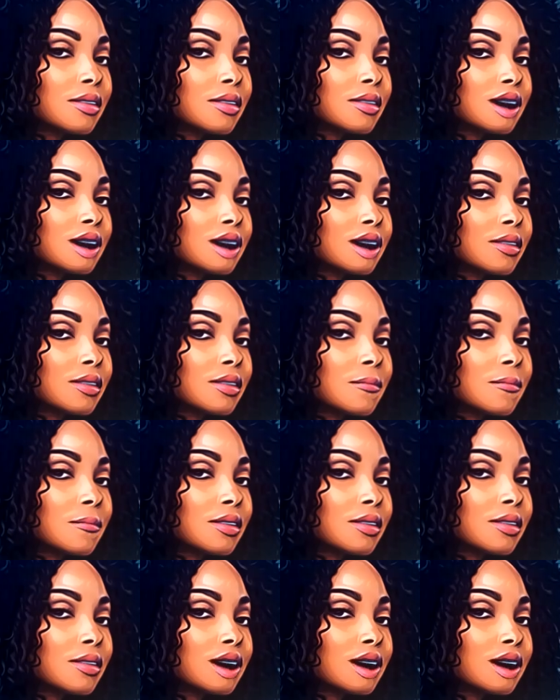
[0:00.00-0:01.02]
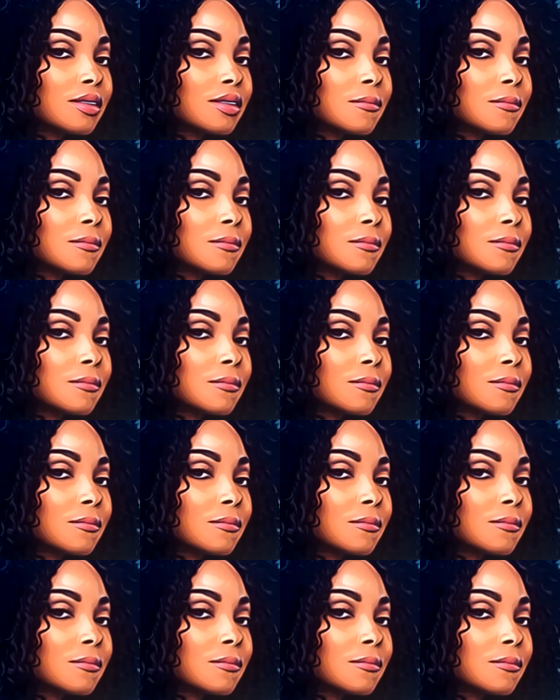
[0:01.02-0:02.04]
Miguel, I guess you're sitting
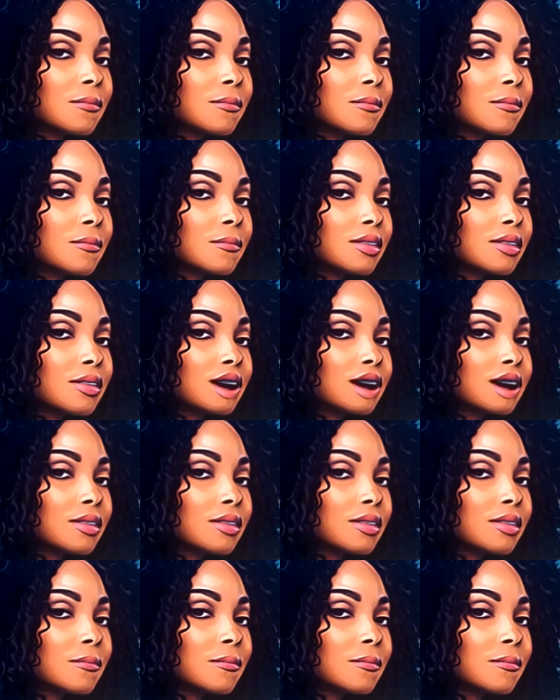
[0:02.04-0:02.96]
in for the experts, honey.